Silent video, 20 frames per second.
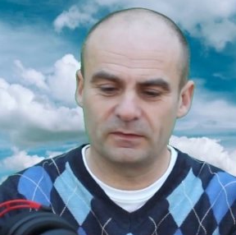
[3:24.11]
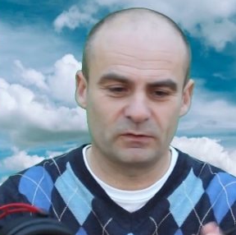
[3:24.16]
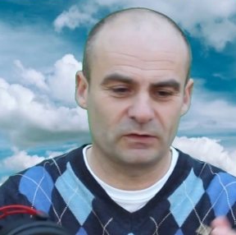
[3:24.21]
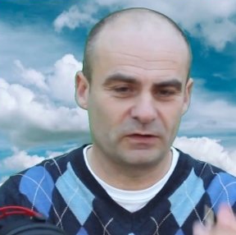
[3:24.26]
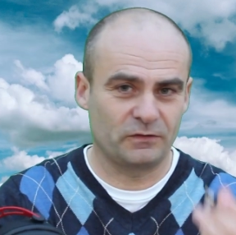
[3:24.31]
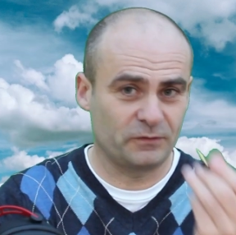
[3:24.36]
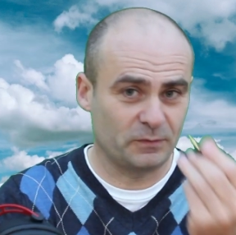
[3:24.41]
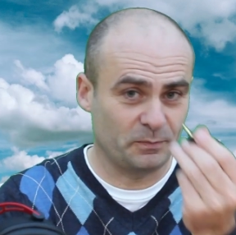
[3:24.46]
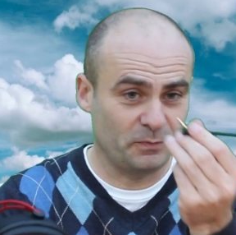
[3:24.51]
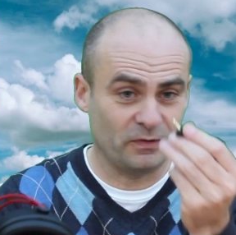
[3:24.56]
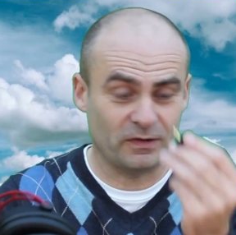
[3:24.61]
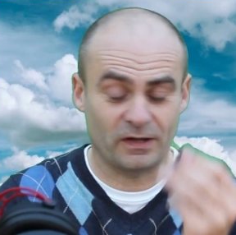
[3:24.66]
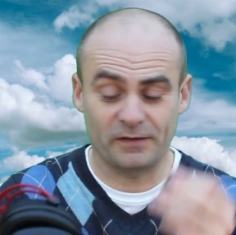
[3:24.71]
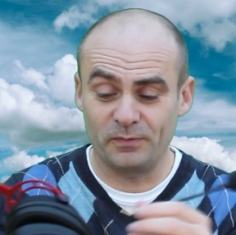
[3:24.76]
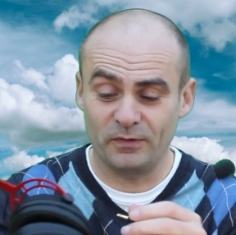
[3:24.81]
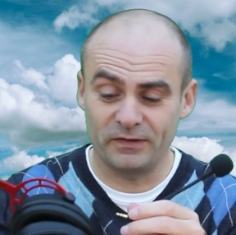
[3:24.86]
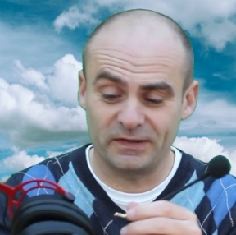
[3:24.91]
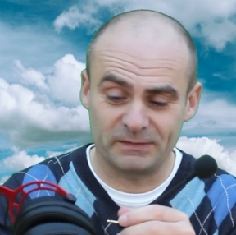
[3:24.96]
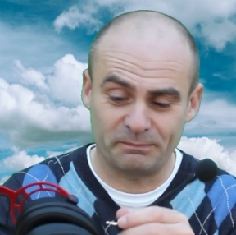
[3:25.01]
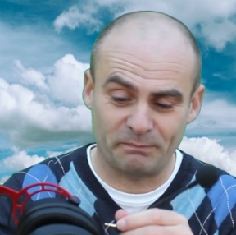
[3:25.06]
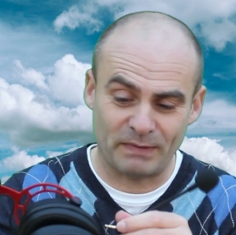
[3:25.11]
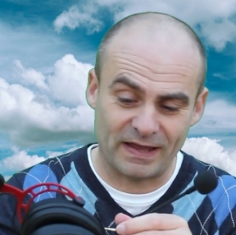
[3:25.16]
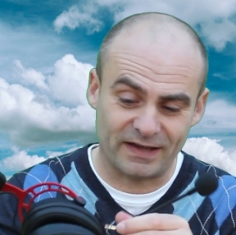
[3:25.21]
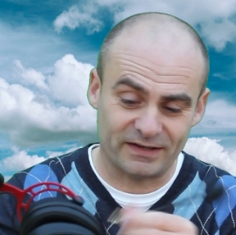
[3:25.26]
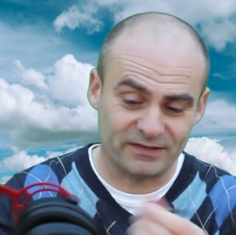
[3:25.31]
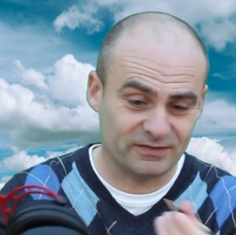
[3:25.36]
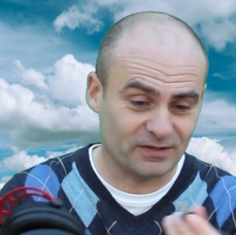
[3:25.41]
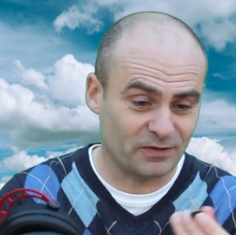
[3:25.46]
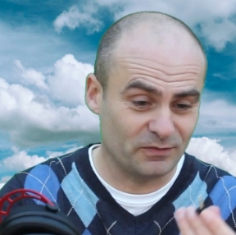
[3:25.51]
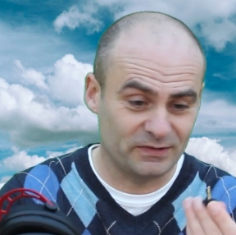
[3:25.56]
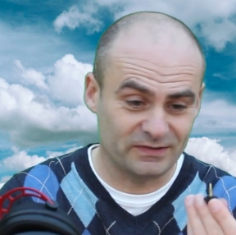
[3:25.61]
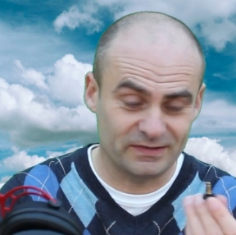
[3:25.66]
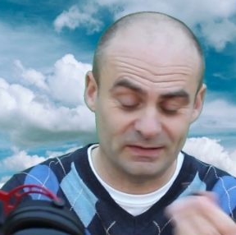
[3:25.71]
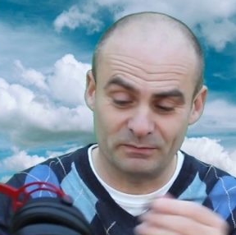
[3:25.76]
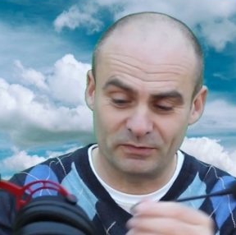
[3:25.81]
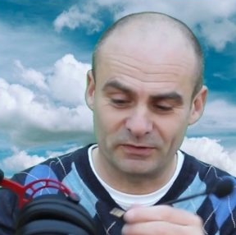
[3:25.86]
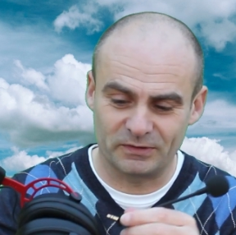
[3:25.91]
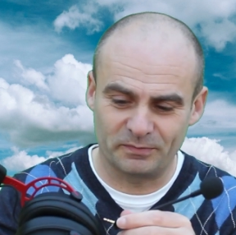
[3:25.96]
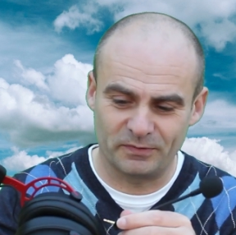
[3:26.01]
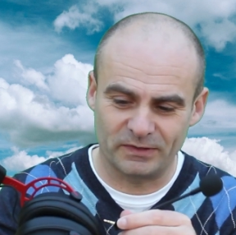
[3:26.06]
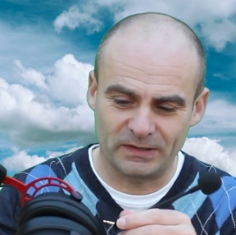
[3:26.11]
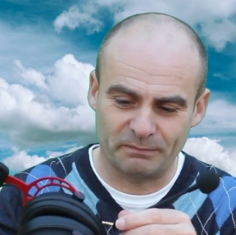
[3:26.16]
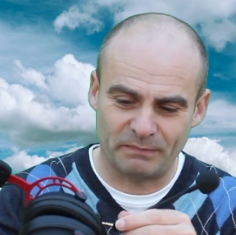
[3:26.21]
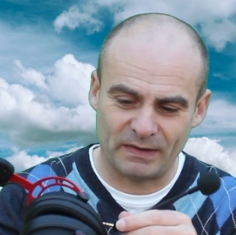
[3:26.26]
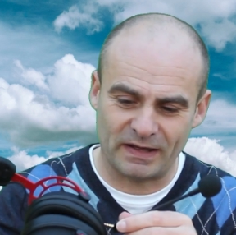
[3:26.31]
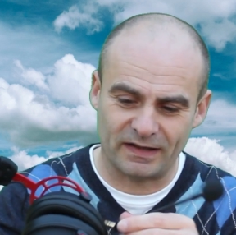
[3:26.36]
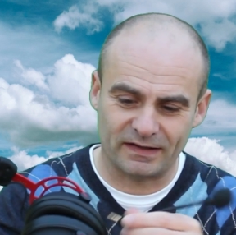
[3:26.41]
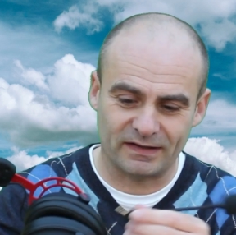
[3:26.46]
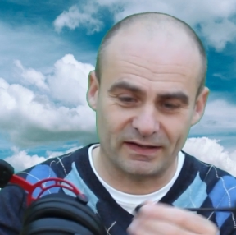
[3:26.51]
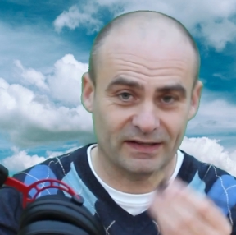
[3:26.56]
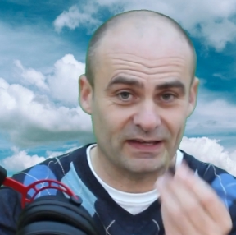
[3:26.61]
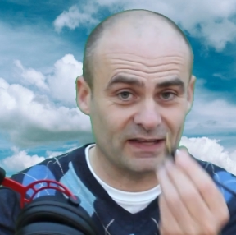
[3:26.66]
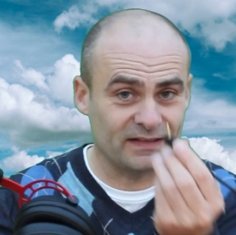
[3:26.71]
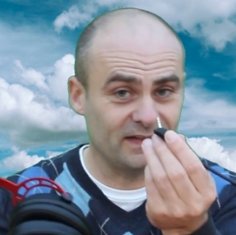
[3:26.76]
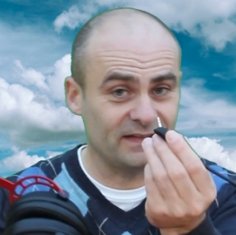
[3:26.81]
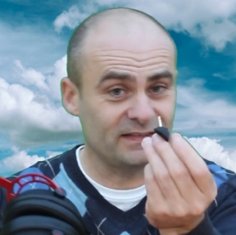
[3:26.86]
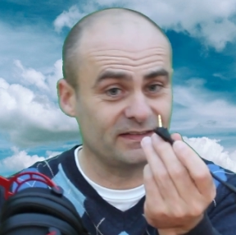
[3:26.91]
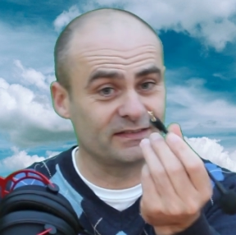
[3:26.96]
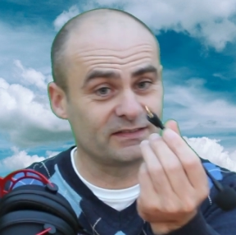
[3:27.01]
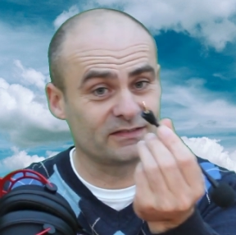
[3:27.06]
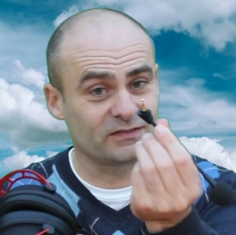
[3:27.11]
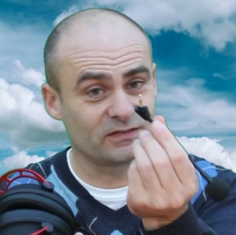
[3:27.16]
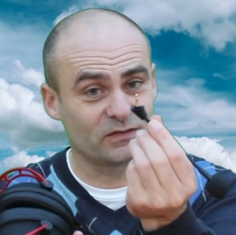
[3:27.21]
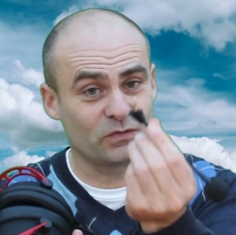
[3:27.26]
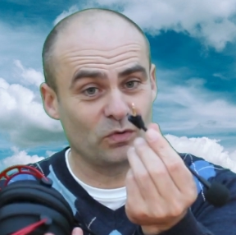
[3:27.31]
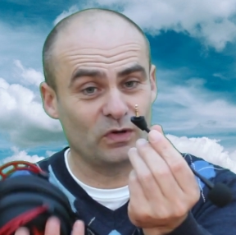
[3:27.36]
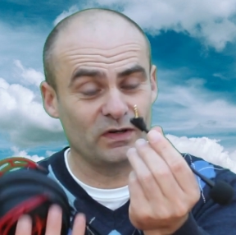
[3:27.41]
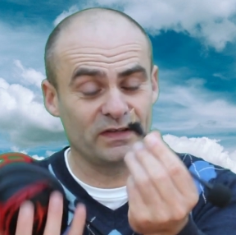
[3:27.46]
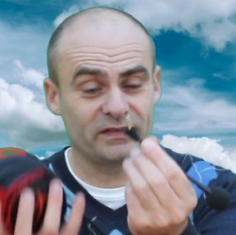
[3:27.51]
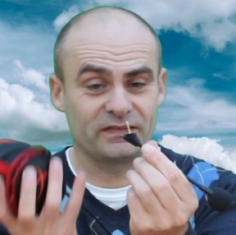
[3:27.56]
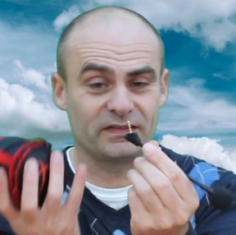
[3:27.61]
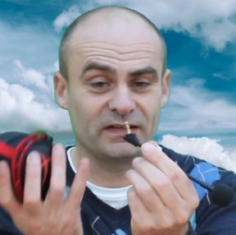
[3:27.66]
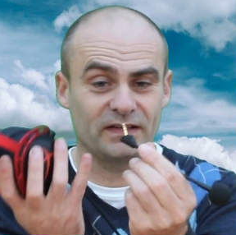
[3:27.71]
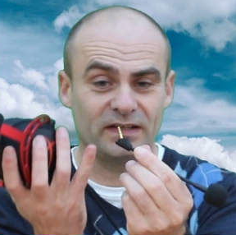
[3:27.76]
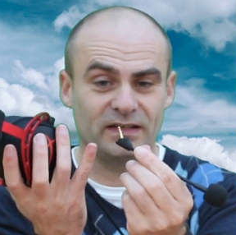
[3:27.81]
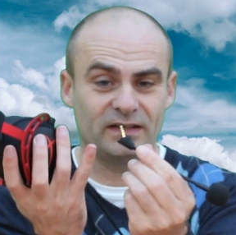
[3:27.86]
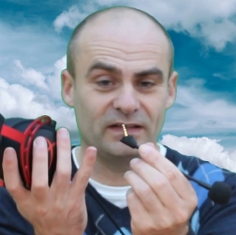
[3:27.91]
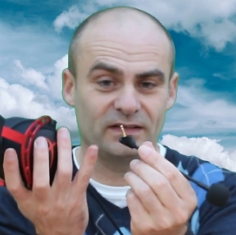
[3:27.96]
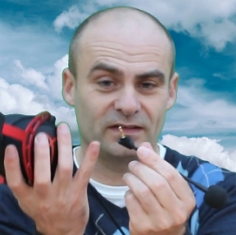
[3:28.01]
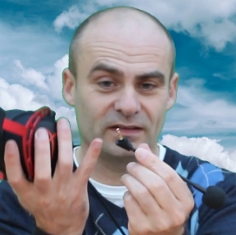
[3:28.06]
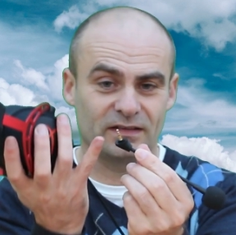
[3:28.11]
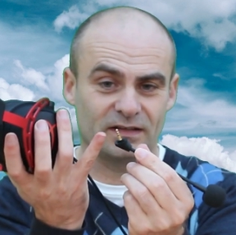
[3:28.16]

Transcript: I put this back, so simple to put it back. Again, this is quality.